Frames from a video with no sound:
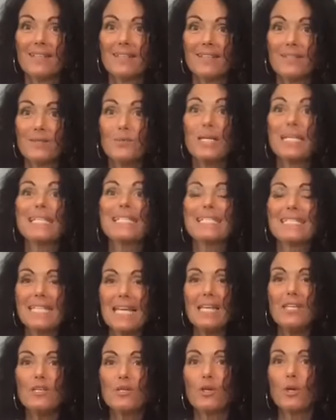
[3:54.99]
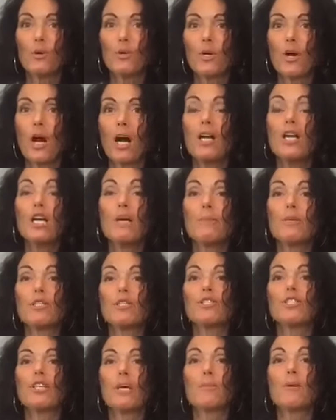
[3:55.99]
To an extent, you know you are. But your
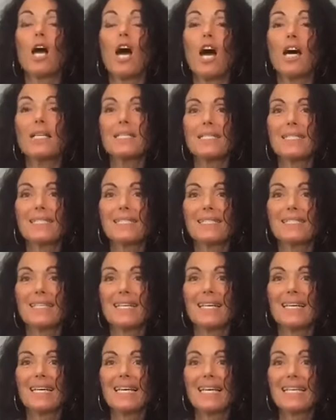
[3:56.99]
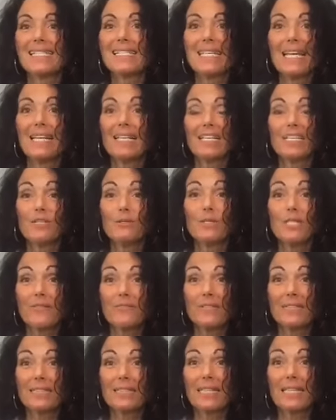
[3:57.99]
subconscious is telling you
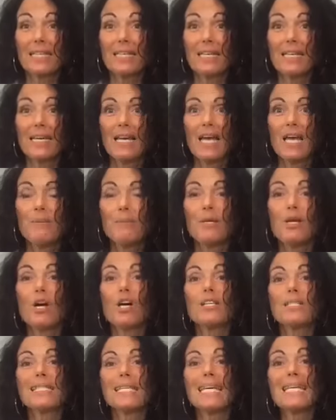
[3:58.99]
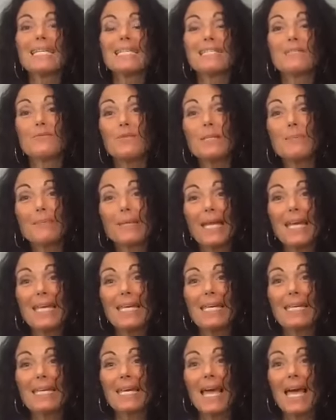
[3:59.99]
differently because it is
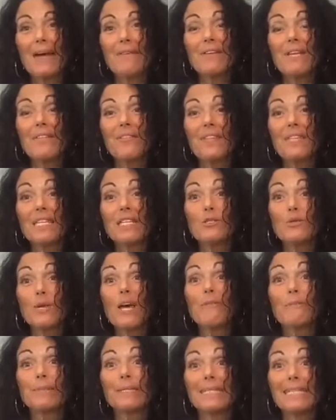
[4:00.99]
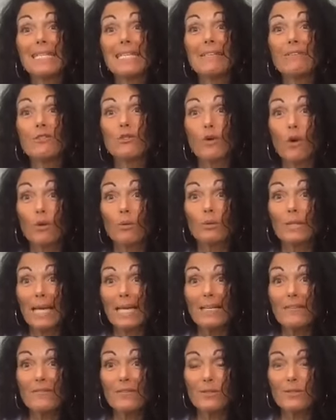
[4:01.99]
replaying everything that you have believed your whole
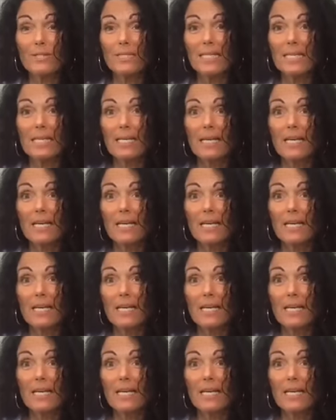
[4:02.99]
life, you see.